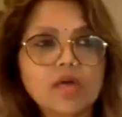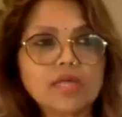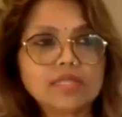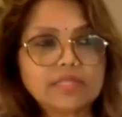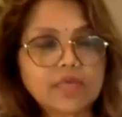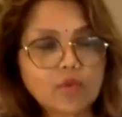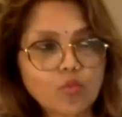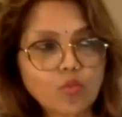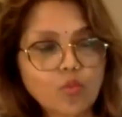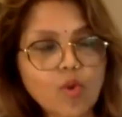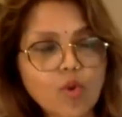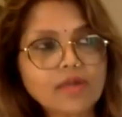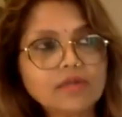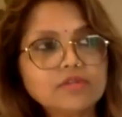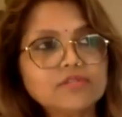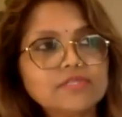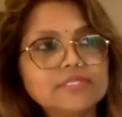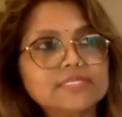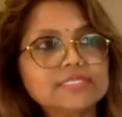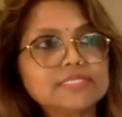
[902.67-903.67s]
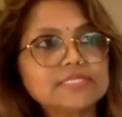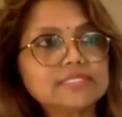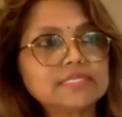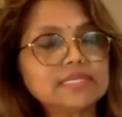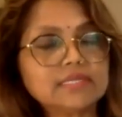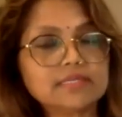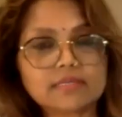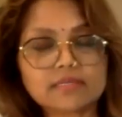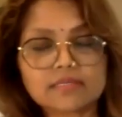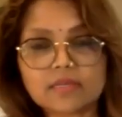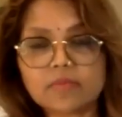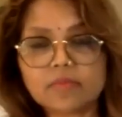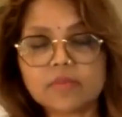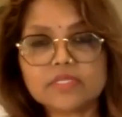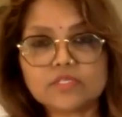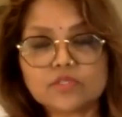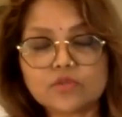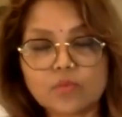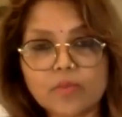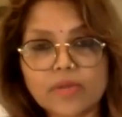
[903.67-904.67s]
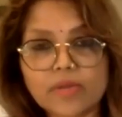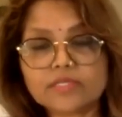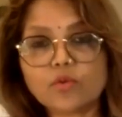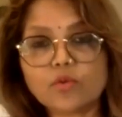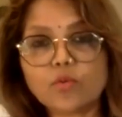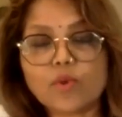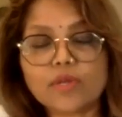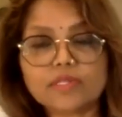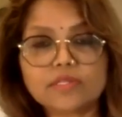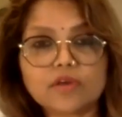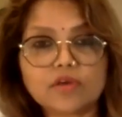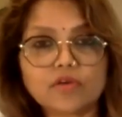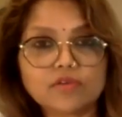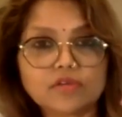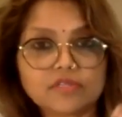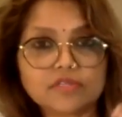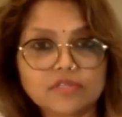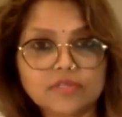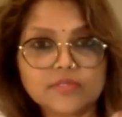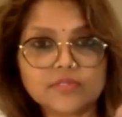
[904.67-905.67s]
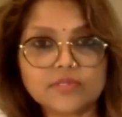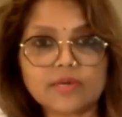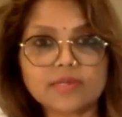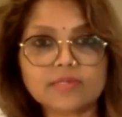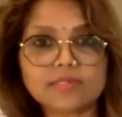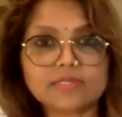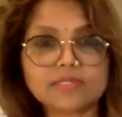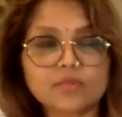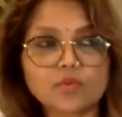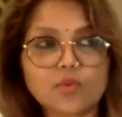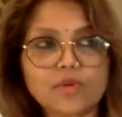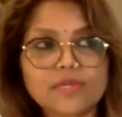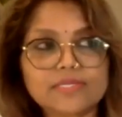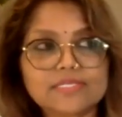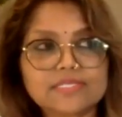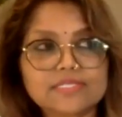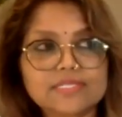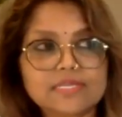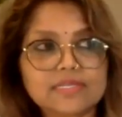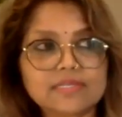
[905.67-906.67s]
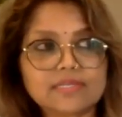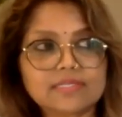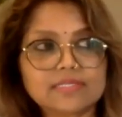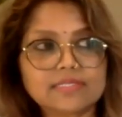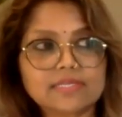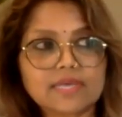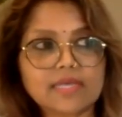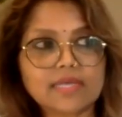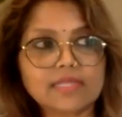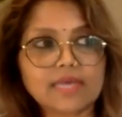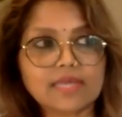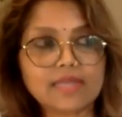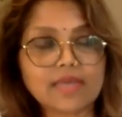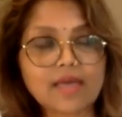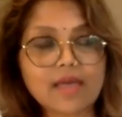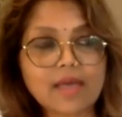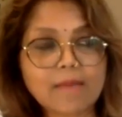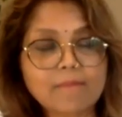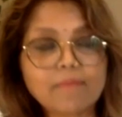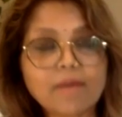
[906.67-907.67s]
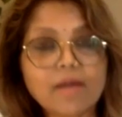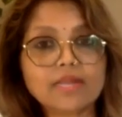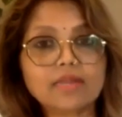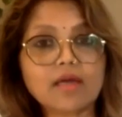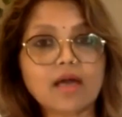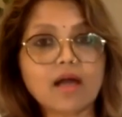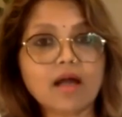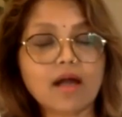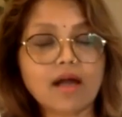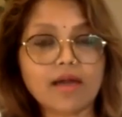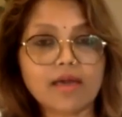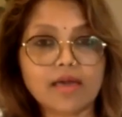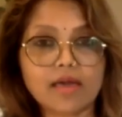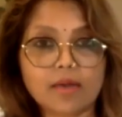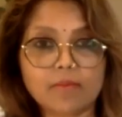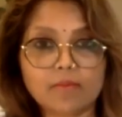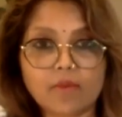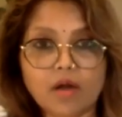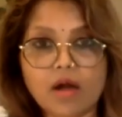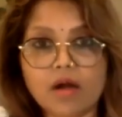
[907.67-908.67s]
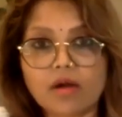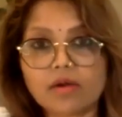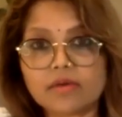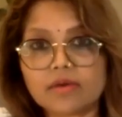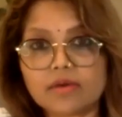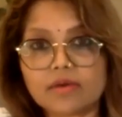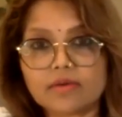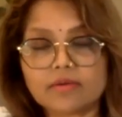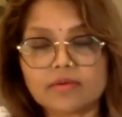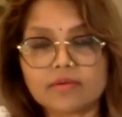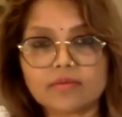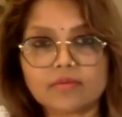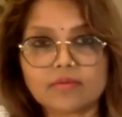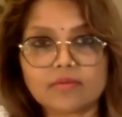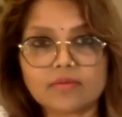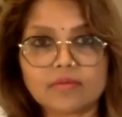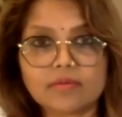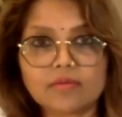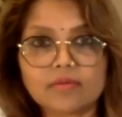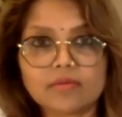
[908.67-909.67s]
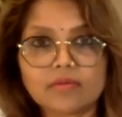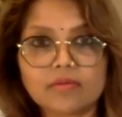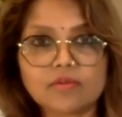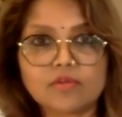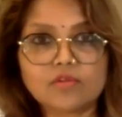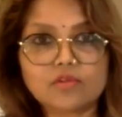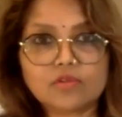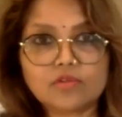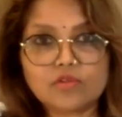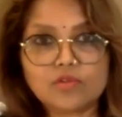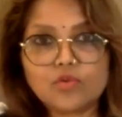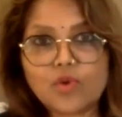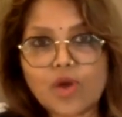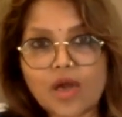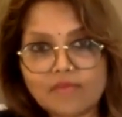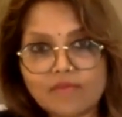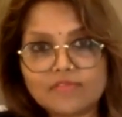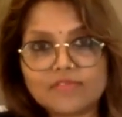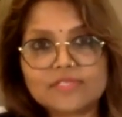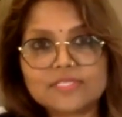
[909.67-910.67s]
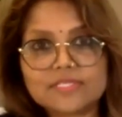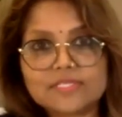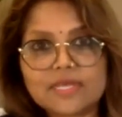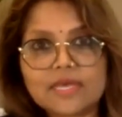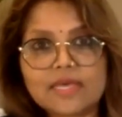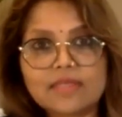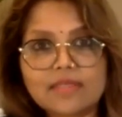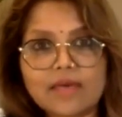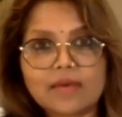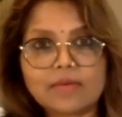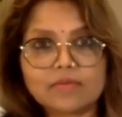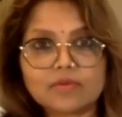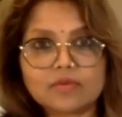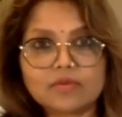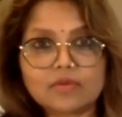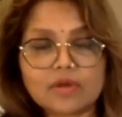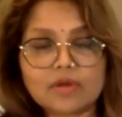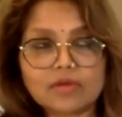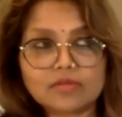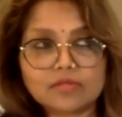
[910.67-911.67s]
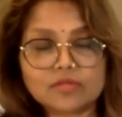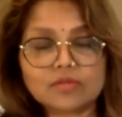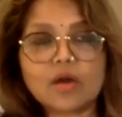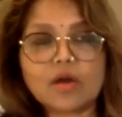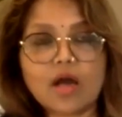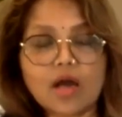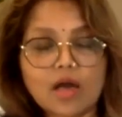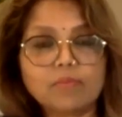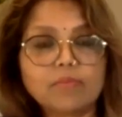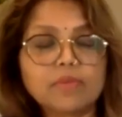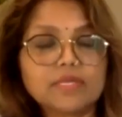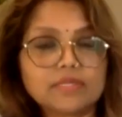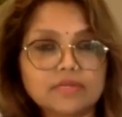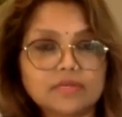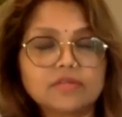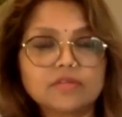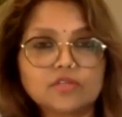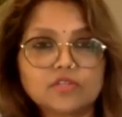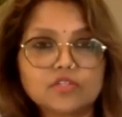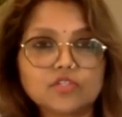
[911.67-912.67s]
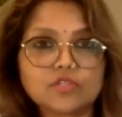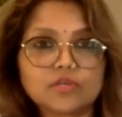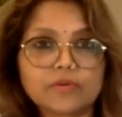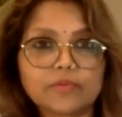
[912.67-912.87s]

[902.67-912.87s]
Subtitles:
they want to sit, that means no matter what they're going to teach others, they want to sit and say that, but I am higher. You have to stay there. So I'll be the teacher.